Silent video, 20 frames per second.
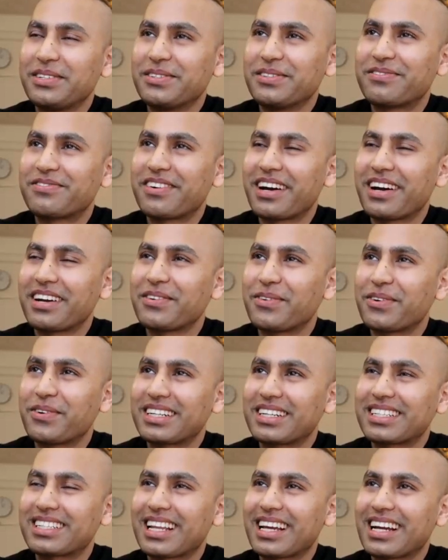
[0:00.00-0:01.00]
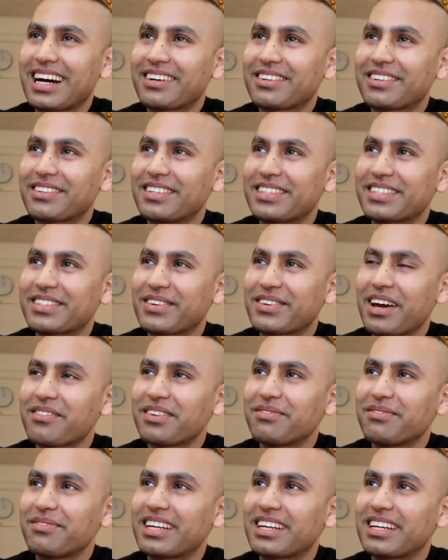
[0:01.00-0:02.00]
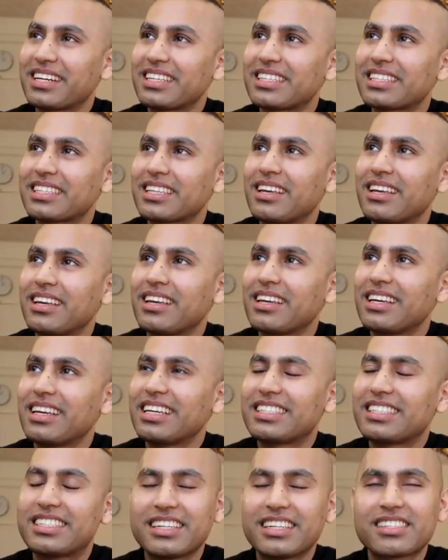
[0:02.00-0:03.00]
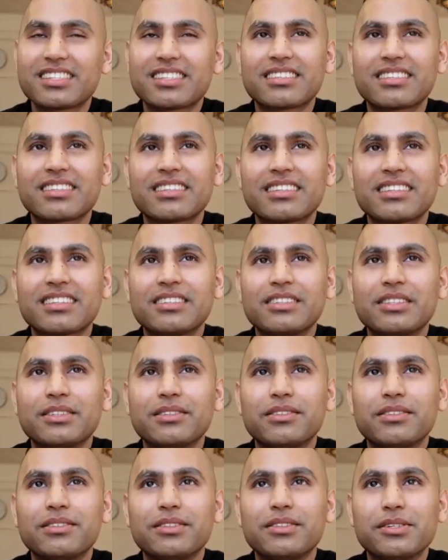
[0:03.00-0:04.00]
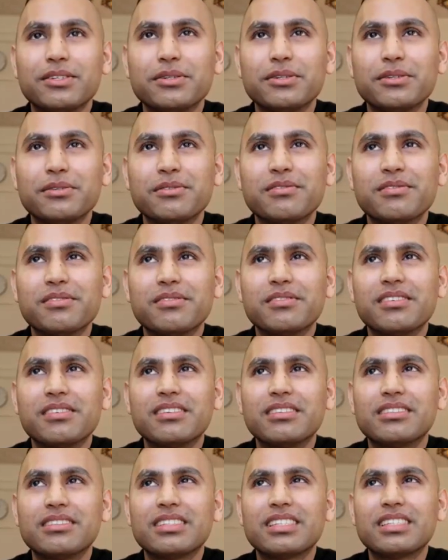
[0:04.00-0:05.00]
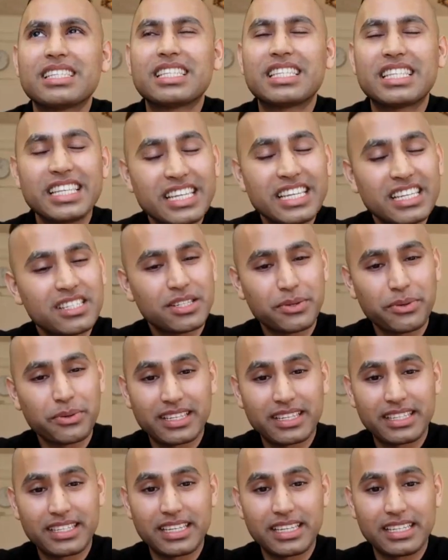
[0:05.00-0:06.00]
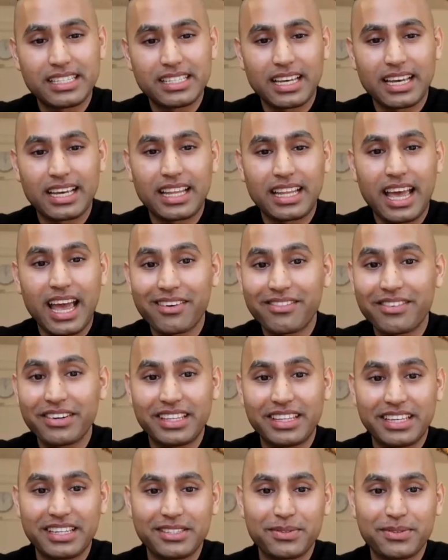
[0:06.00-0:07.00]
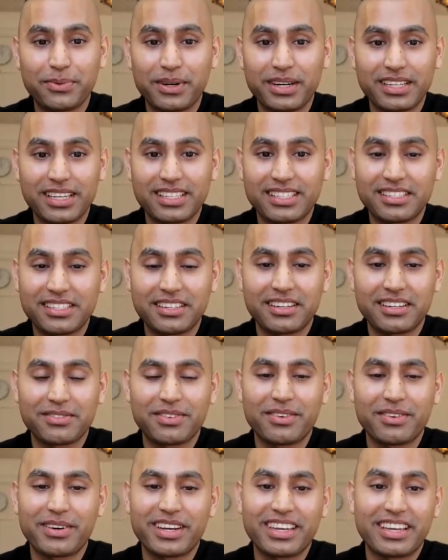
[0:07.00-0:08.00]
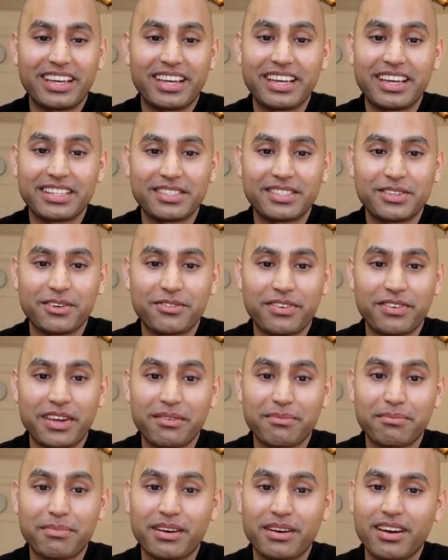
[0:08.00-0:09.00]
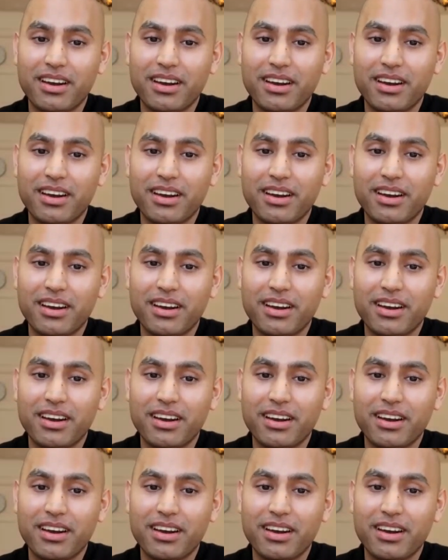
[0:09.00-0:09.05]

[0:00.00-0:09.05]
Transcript: find words like how to describe it, because it just, you cease to exist and everything's start working against your favor,